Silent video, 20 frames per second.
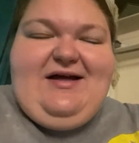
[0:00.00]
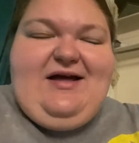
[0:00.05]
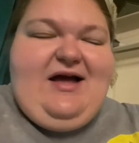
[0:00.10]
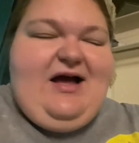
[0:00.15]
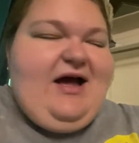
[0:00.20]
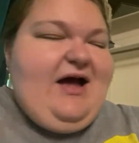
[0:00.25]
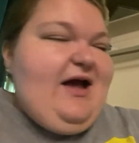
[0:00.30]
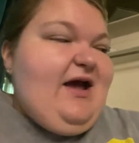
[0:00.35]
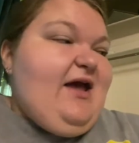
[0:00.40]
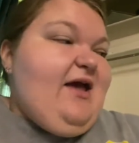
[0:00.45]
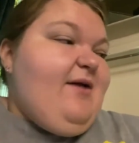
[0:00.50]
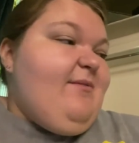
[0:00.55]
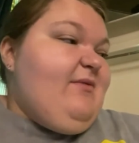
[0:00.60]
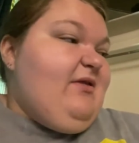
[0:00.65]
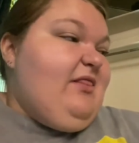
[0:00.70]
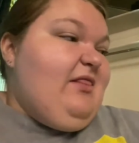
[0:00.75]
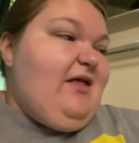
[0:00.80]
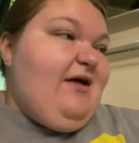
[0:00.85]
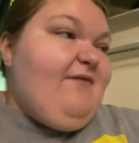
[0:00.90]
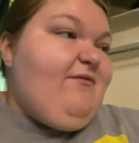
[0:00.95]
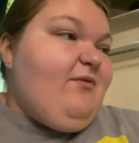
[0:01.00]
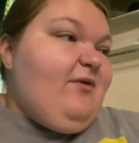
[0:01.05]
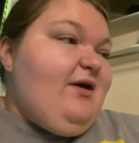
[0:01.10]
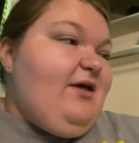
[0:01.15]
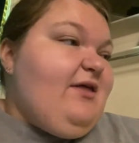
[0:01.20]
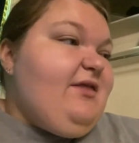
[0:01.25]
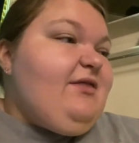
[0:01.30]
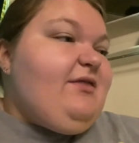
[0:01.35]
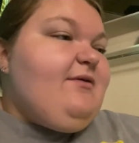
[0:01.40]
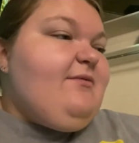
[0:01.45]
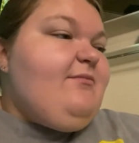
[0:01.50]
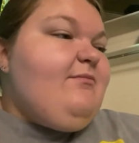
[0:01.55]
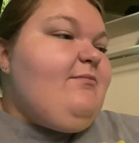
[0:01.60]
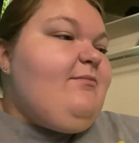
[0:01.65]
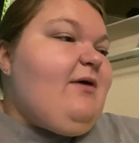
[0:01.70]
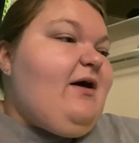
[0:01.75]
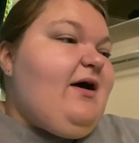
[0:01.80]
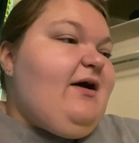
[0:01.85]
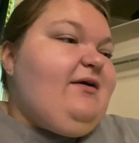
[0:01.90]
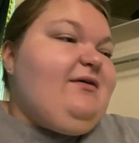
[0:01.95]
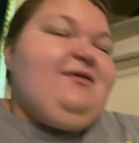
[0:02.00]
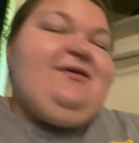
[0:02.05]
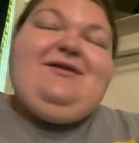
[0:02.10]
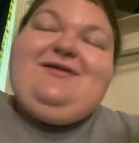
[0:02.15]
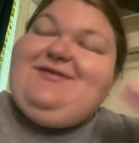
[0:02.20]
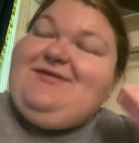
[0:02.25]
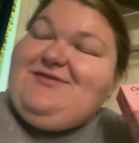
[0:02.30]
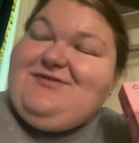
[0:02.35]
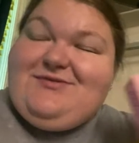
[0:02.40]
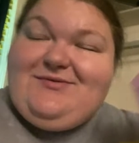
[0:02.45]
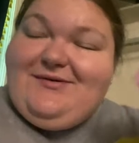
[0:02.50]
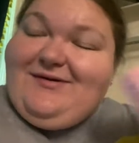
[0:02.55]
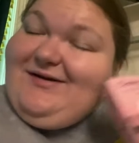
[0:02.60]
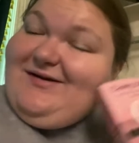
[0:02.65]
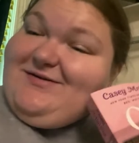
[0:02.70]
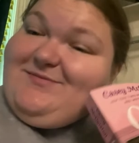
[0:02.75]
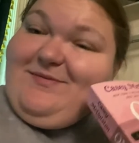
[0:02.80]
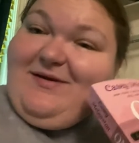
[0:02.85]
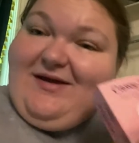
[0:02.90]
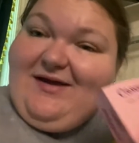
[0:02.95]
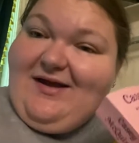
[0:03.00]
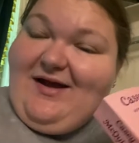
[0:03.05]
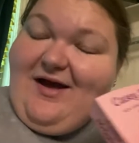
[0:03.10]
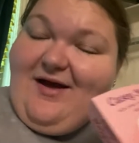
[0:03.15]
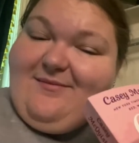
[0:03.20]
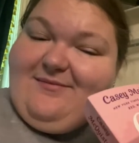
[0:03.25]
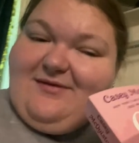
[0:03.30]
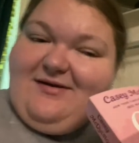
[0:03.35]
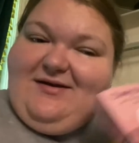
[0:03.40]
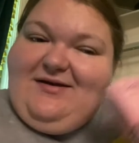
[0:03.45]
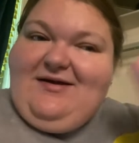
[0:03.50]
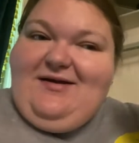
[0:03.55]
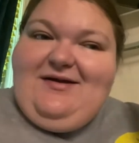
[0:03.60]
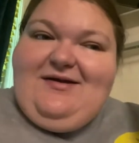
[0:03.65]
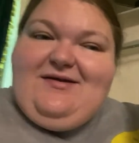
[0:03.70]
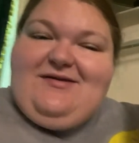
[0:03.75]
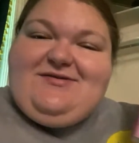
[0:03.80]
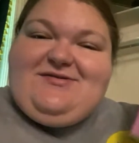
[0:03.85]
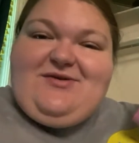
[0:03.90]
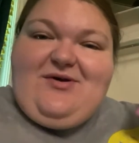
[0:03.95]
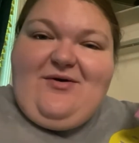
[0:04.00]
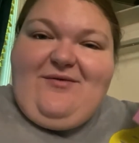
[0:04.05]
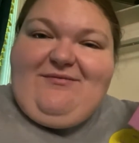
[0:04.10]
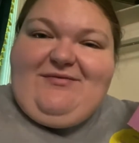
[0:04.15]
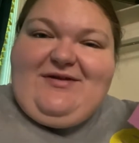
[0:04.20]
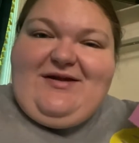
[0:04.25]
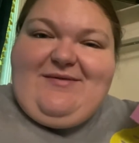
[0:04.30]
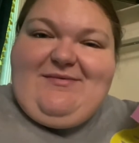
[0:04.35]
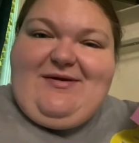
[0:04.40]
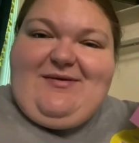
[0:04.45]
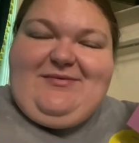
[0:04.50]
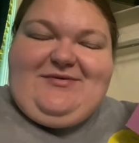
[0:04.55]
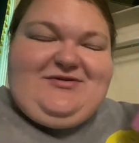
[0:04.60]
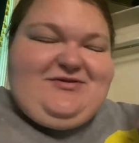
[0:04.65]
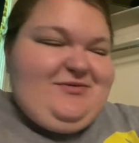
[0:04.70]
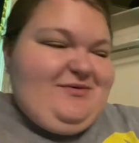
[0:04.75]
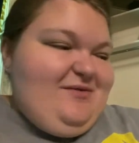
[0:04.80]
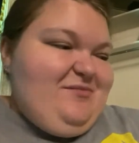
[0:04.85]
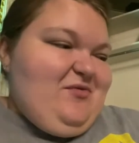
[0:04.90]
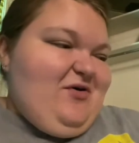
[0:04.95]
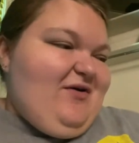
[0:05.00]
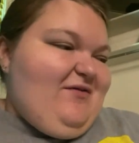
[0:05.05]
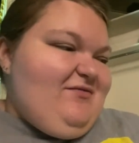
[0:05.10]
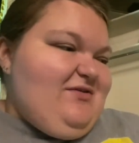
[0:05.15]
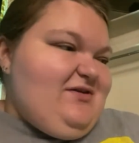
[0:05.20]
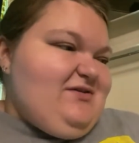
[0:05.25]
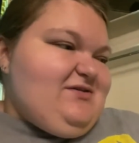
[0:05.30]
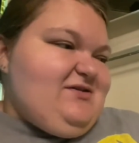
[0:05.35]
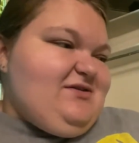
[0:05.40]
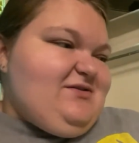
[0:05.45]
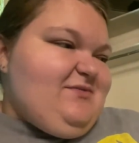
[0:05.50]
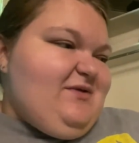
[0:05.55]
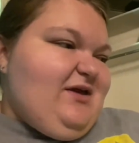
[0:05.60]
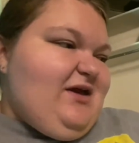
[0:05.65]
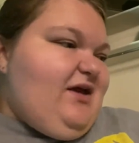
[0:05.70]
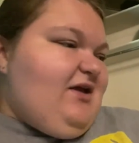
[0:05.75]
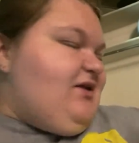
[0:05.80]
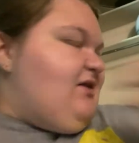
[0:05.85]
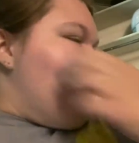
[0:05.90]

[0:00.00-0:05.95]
I am in love with, but the story is picking up. So hopefully I'm able to read more of this this weekend.